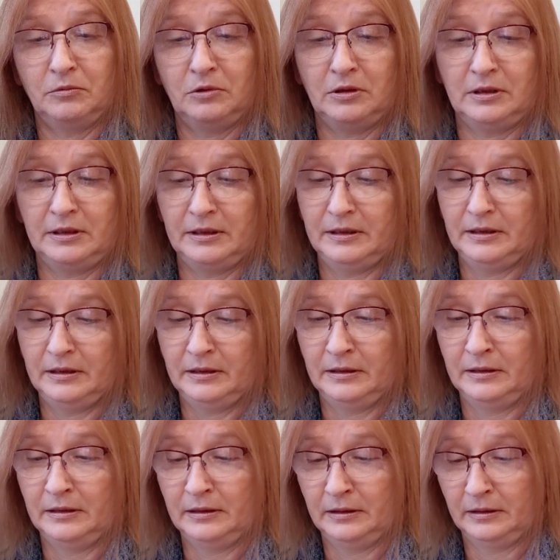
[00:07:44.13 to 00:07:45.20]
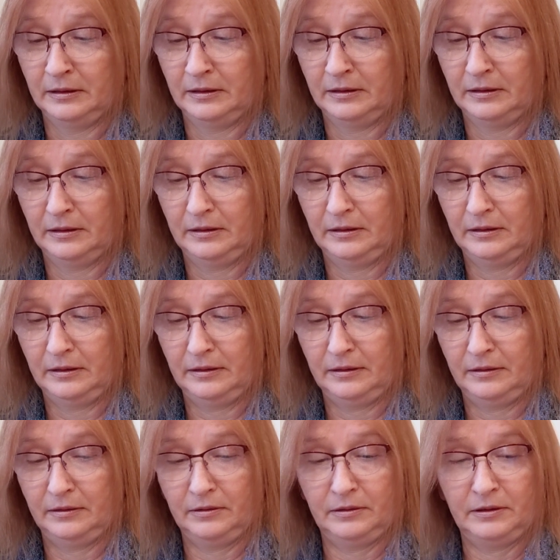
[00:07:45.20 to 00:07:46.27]
one,
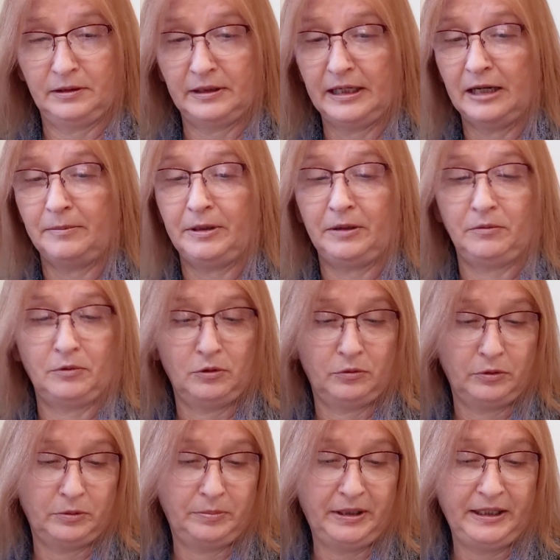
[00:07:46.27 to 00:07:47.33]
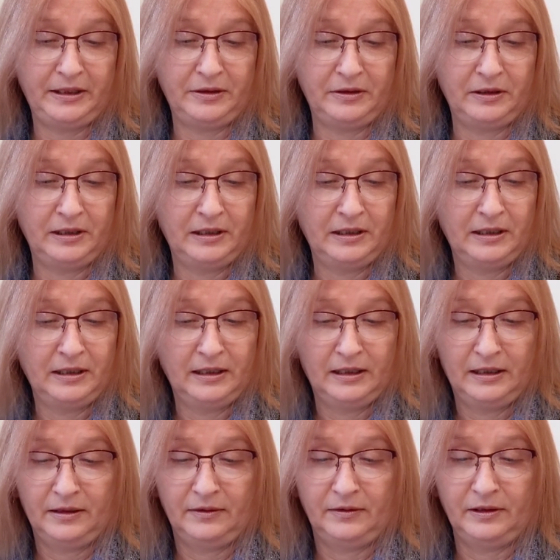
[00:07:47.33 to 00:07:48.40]
let's see how many row repeater.
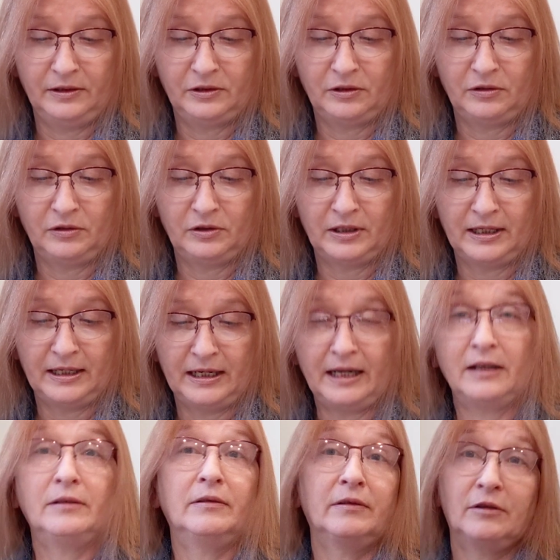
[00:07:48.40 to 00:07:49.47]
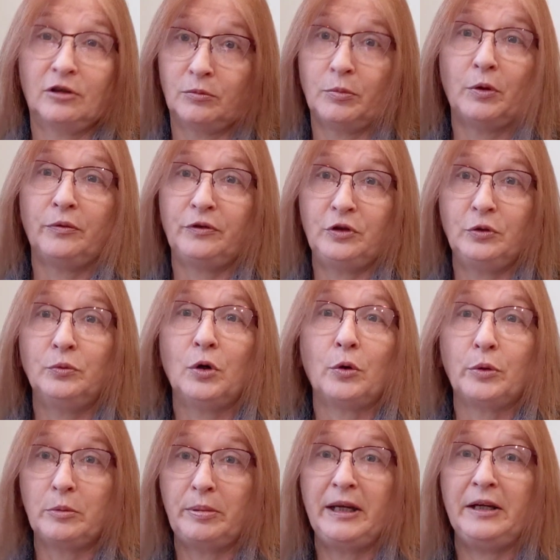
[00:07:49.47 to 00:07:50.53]
This looks like they're both 2-row
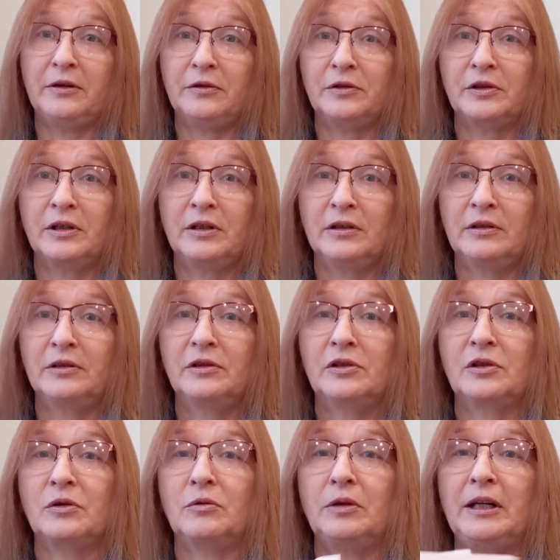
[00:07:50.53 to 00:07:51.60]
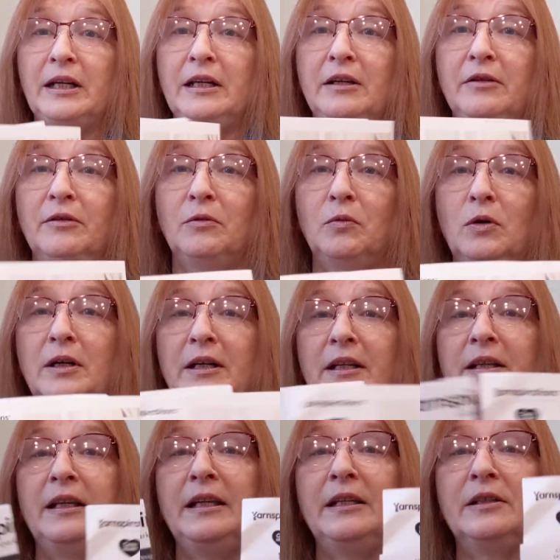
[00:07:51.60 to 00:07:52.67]
repeaters. So either one
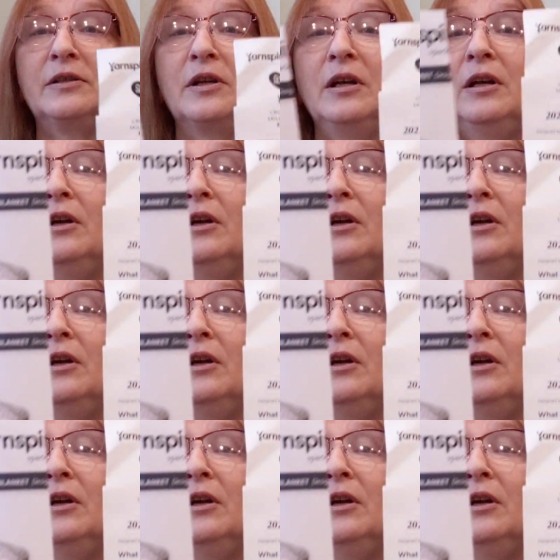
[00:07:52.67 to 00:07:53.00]
of these